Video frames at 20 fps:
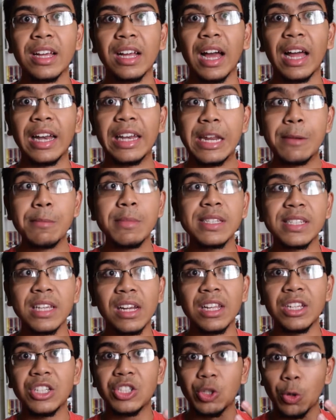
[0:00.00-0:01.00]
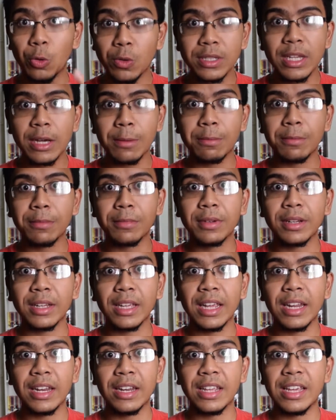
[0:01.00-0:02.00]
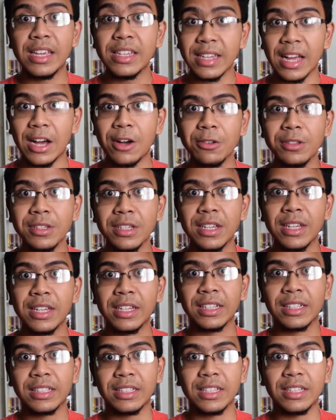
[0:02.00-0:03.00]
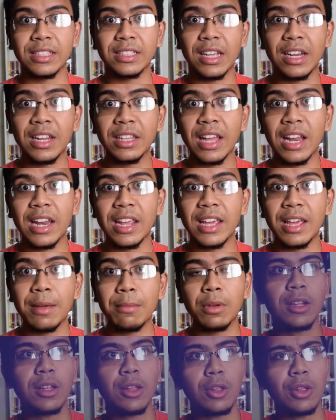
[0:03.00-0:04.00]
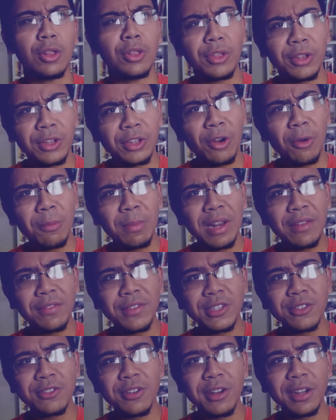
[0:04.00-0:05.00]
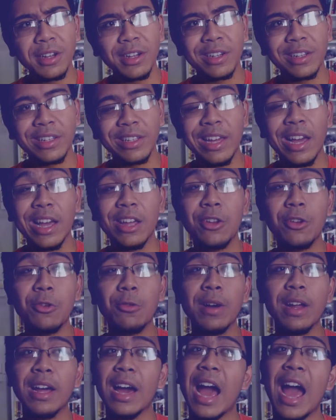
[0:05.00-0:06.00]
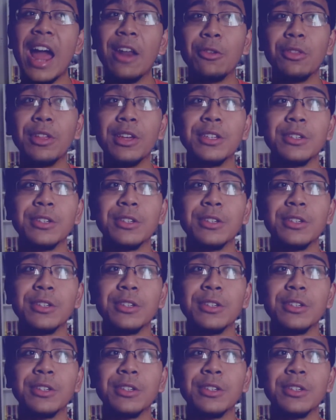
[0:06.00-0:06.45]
a demon suddenly shows up in his house, suddenly telling him, "You think your belief is strong? Yeah, you know what? I don't think